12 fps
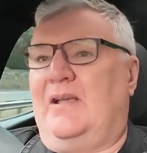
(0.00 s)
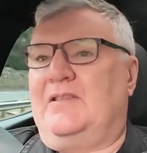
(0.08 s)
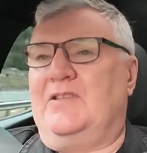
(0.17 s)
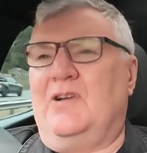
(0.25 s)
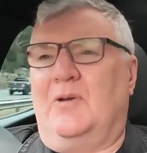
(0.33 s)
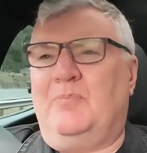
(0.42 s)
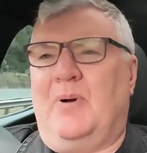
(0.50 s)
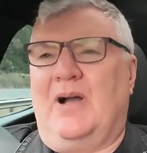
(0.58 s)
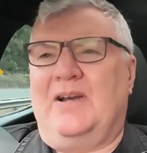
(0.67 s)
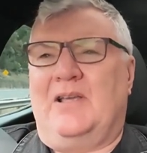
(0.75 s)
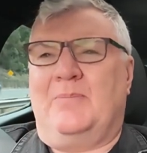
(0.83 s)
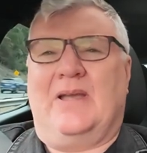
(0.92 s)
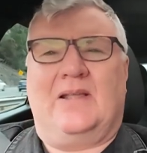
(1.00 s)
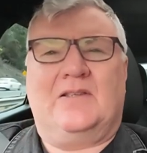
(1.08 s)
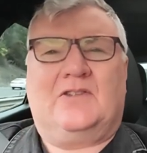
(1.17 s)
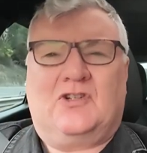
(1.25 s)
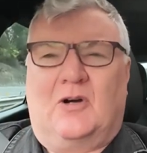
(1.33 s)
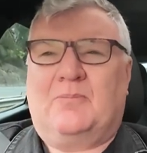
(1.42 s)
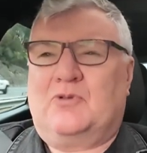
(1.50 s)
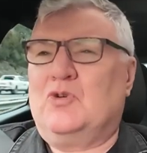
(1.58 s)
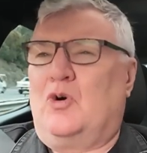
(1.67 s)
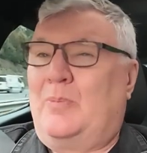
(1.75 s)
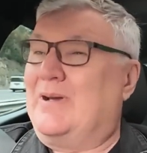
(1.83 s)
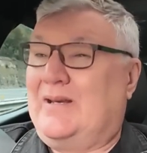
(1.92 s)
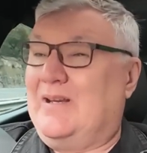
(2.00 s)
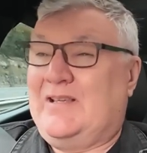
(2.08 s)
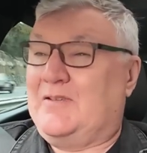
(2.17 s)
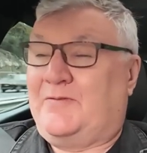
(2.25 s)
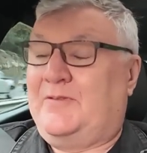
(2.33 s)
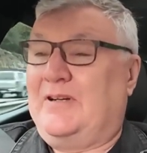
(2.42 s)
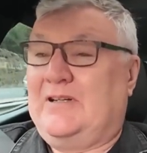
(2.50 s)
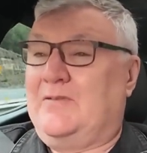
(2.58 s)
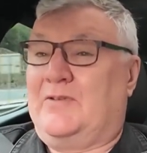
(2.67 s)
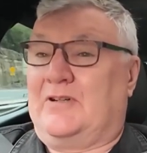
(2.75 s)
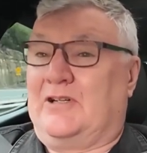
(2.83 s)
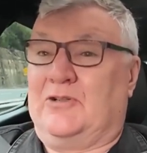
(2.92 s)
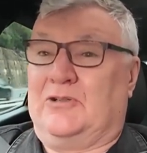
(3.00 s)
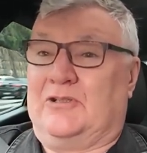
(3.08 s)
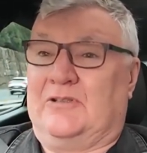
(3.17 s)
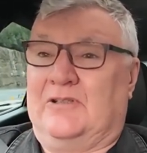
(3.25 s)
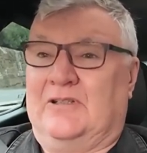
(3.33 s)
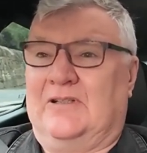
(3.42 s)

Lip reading: It's not by any means top drawer, but it is very, very good.